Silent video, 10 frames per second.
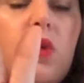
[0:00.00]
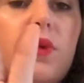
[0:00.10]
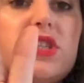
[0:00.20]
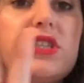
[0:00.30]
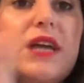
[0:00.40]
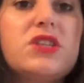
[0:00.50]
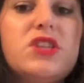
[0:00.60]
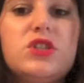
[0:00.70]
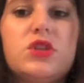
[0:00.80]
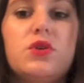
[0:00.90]
which is
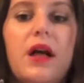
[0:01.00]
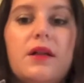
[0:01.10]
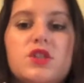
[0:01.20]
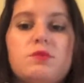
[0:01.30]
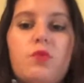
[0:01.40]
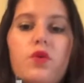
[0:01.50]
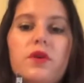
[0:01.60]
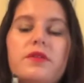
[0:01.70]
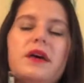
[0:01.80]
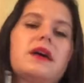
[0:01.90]
actually $2
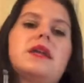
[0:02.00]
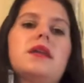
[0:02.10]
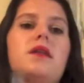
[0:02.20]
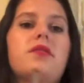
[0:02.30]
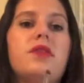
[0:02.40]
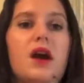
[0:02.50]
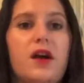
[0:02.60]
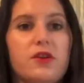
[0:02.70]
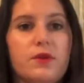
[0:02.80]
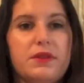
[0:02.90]
more than the
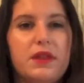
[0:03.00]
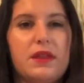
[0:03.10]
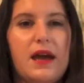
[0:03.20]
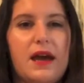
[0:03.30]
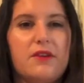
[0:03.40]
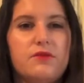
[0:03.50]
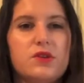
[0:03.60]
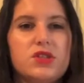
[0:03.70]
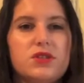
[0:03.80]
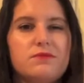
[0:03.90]
other one that they have,
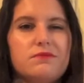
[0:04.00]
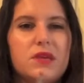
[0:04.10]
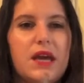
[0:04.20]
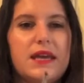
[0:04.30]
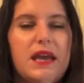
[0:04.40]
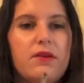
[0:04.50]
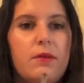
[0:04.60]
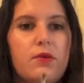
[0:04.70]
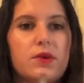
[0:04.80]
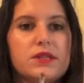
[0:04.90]
which I can't
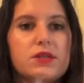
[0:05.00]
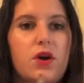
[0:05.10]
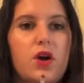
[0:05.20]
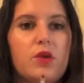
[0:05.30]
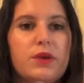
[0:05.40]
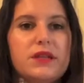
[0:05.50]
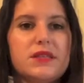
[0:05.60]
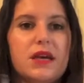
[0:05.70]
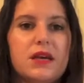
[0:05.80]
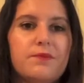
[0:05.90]
remember what it's called, but it's
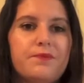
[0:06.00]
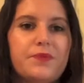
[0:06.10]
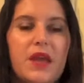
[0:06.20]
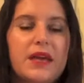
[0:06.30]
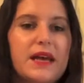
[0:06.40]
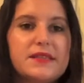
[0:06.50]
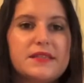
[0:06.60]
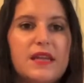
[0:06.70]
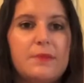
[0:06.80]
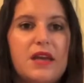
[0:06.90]
like, I guess, a
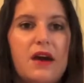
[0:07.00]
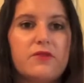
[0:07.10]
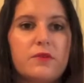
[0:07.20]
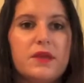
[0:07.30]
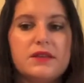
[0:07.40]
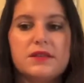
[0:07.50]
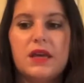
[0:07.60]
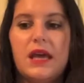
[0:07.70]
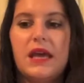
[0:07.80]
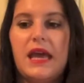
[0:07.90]
step down from this.
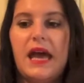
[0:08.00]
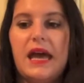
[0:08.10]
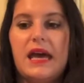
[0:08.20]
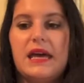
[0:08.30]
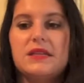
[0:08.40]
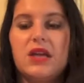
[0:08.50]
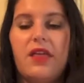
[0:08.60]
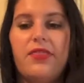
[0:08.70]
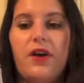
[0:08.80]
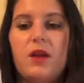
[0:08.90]
And I
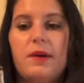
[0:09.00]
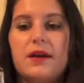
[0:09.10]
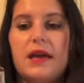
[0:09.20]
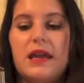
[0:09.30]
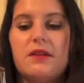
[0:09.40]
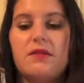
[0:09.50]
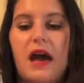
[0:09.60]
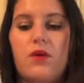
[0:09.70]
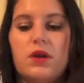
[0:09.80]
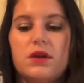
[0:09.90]
thought about getting
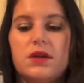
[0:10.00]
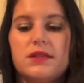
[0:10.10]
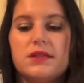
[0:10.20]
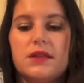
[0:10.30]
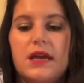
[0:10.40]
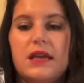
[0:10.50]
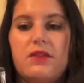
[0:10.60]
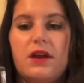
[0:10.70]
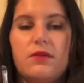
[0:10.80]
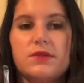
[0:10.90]
that one because the lady
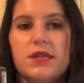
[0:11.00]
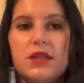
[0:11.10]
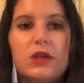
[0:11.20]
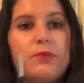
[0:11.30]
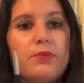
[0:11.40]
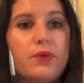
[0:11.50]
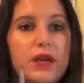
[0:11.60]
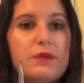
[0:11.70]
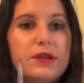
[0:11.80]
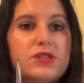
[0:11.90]
there was like, they're
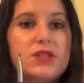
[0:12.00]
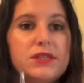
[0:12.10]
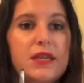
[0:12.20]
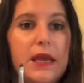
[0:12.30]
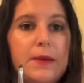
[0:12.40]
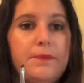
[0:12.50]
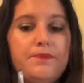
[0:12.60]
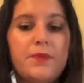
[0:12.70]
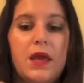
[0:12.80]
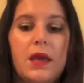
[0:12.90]
pretty much the same,
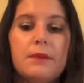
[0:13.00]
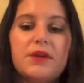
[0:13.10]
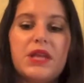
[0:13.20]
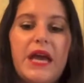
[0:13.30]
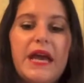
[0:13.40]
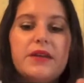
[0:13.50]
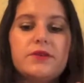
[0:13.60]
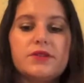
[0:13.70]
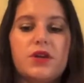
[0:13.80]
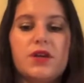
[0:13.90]
but the
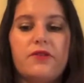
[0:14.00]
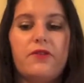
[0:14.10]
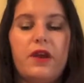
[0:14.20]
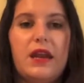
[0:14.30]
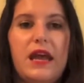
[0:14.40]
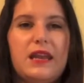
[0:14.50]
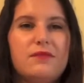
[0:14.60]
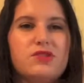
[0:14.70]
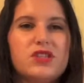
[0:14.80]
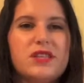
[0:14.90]
handles are different. And it
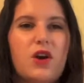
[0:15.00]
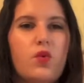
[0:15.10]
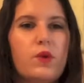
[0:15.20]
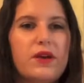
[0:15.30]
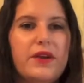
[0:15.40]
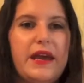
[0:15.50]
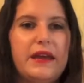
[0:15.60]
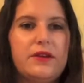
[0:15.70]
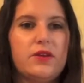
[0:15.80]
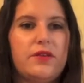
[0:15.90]
was just like a weird
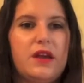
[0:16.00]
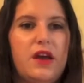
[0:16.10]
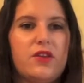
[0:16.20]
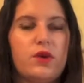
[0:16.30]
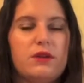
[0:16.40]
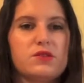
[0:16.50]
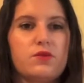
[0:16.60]
handle on the other one. It was